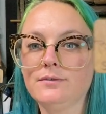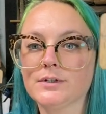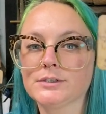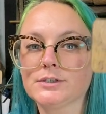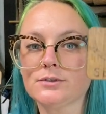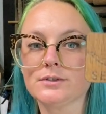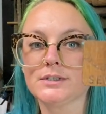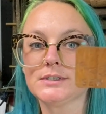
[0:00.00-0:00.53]
And
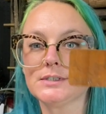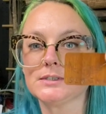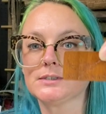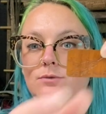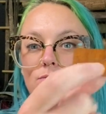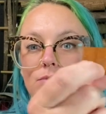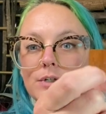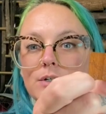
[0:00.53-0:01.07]
so this is
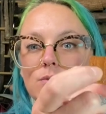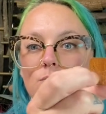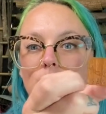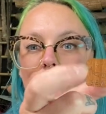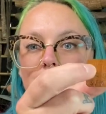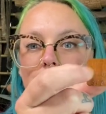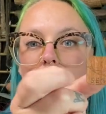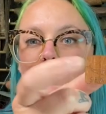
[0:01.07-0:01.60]
real
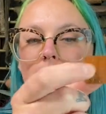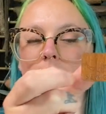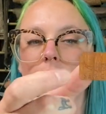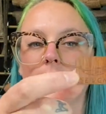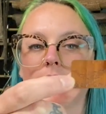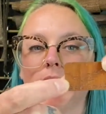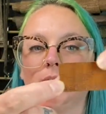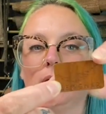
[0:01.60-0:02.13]
wood,
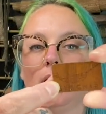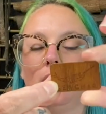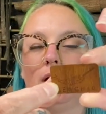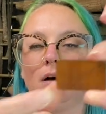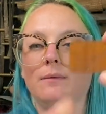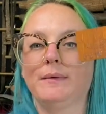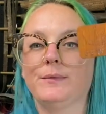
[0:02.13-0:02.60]
um,